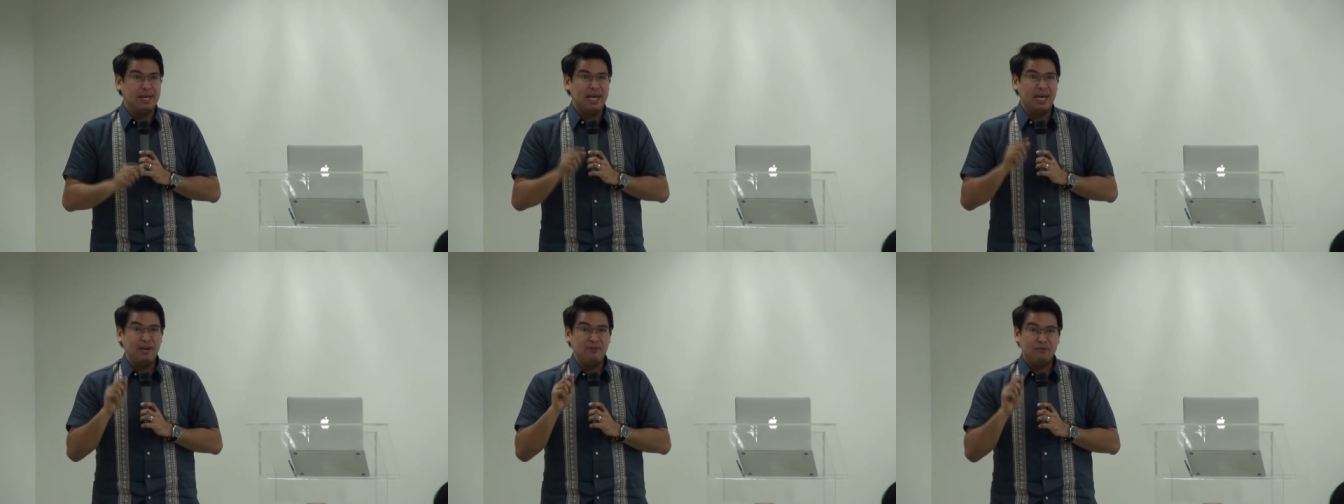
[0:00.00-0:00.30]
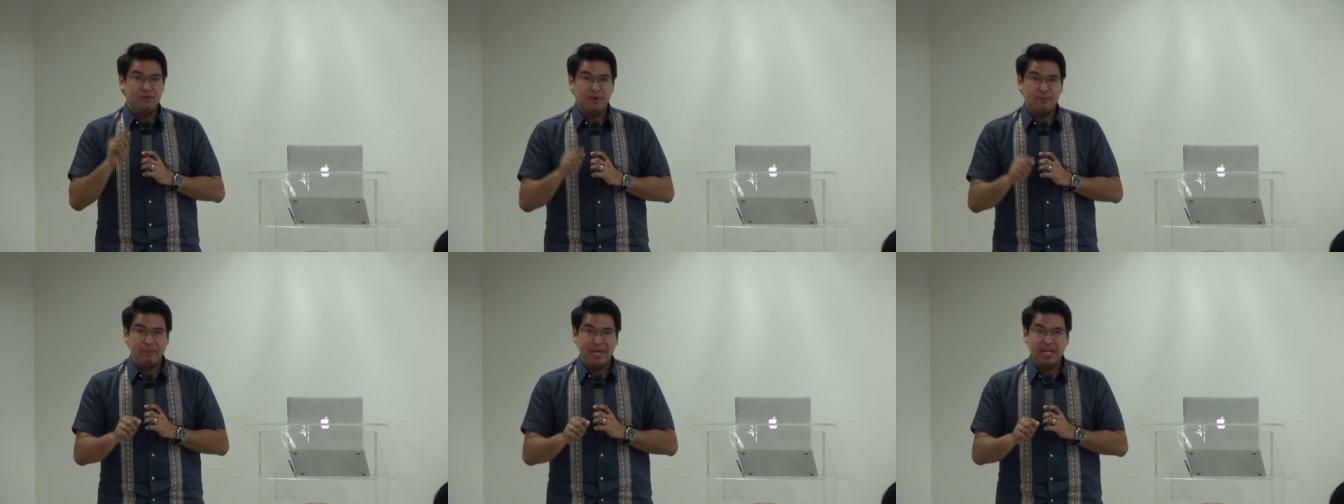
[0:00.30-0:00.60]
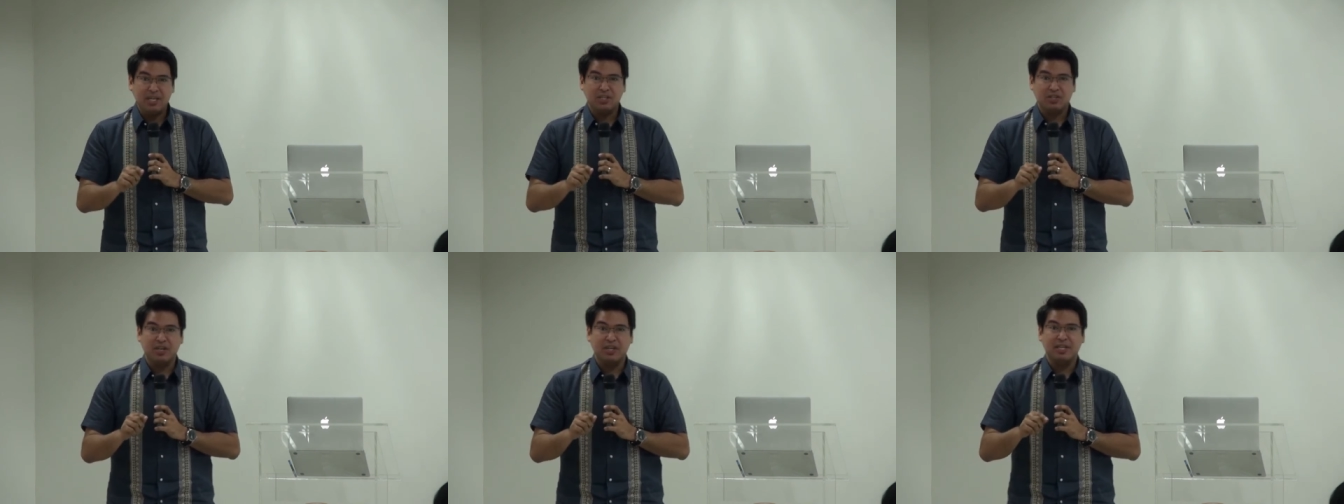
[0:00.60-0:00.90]

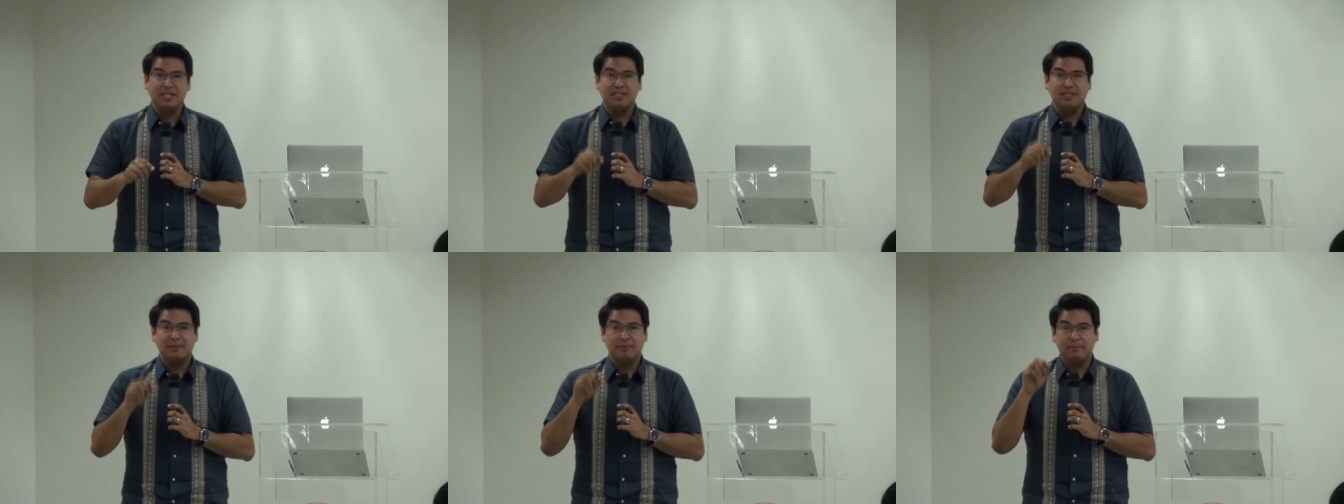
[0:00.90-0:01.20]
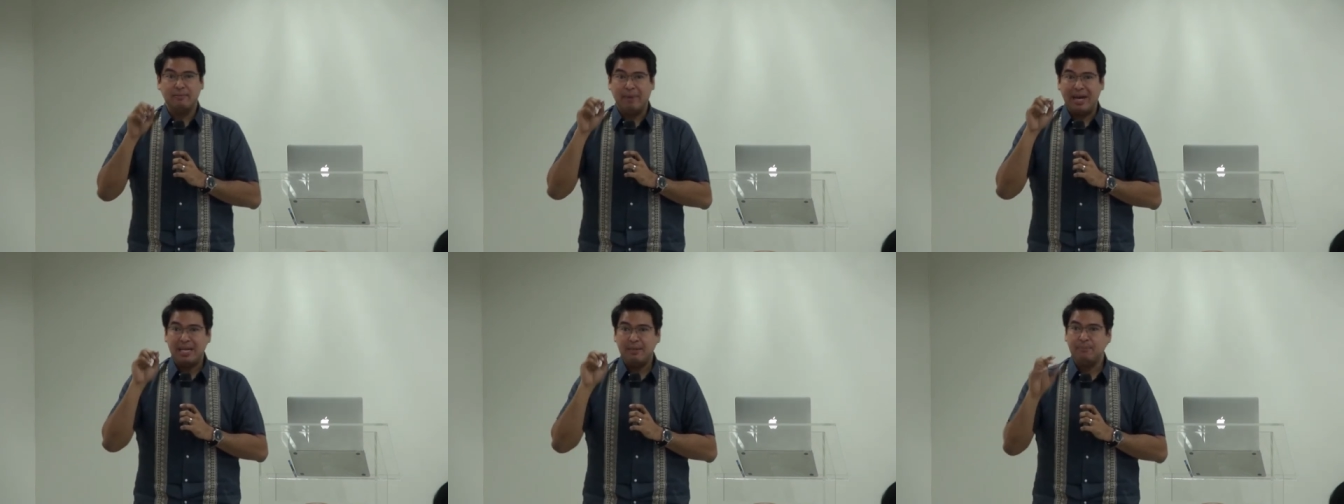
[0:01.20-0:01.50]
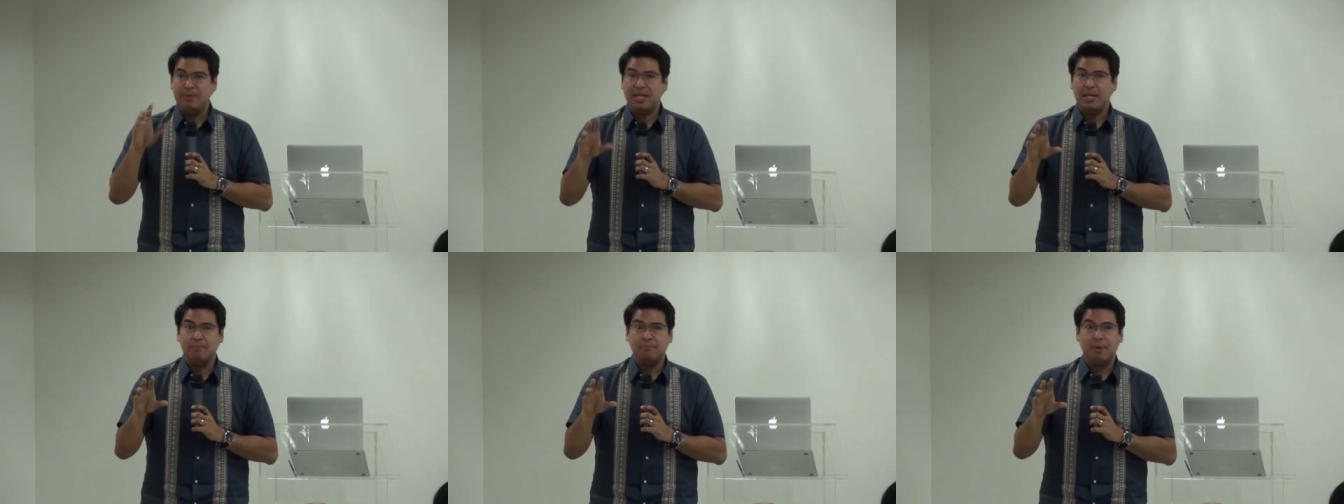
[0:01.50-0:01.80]
Information is, it
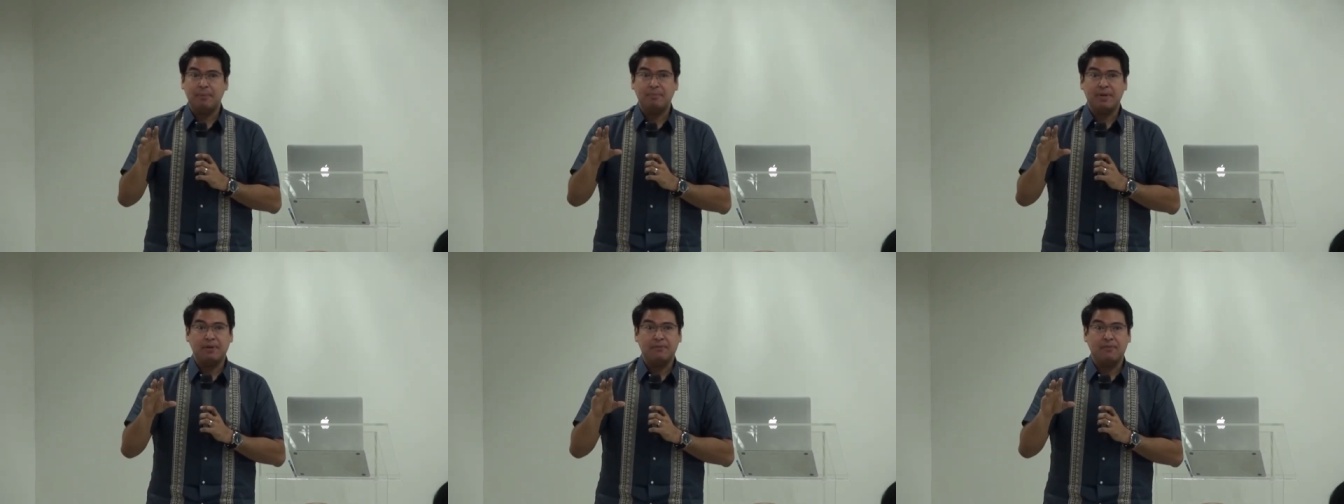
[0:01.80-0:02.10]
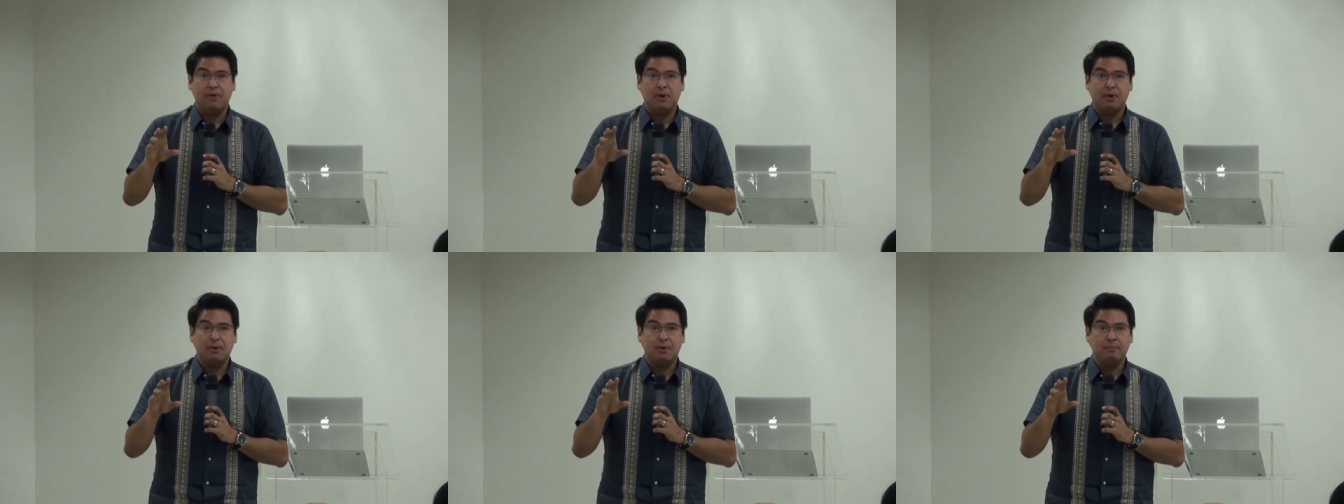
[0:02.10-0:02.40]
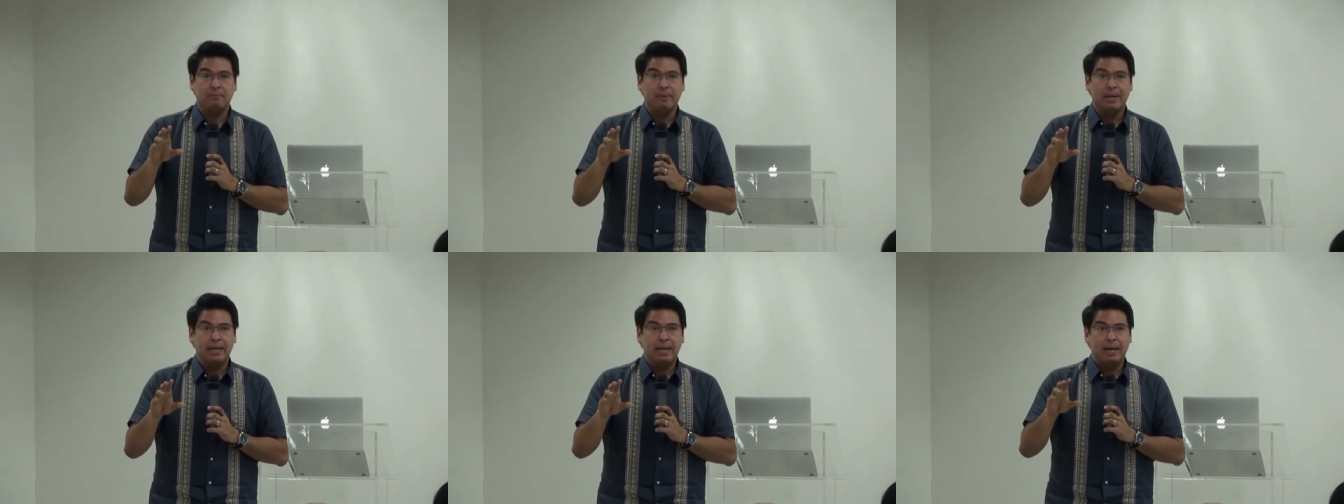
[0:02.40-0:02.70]
might be in a public
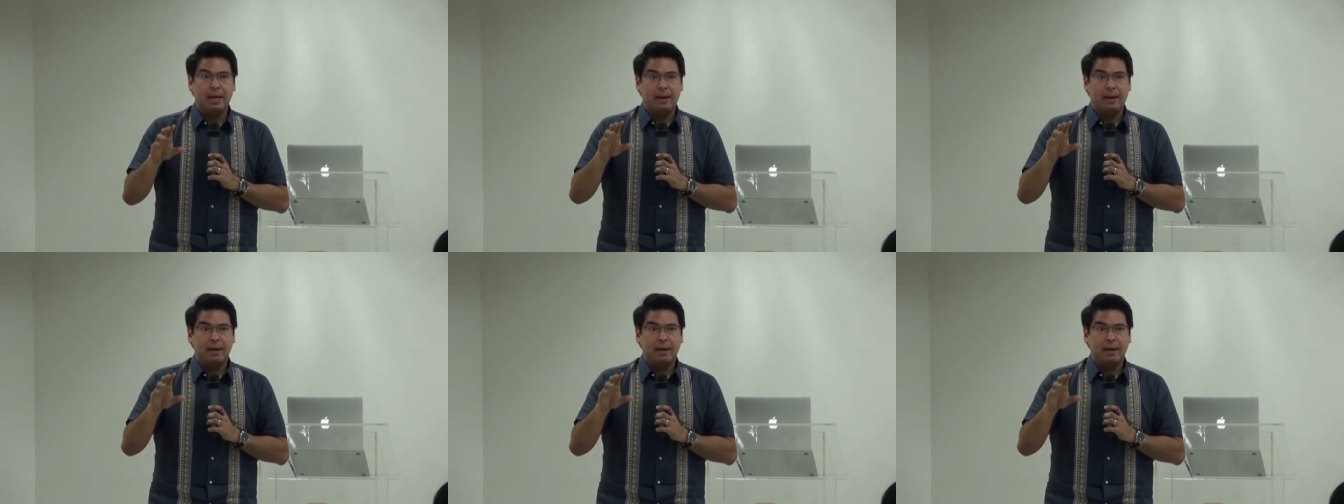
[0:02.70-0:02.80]
forum,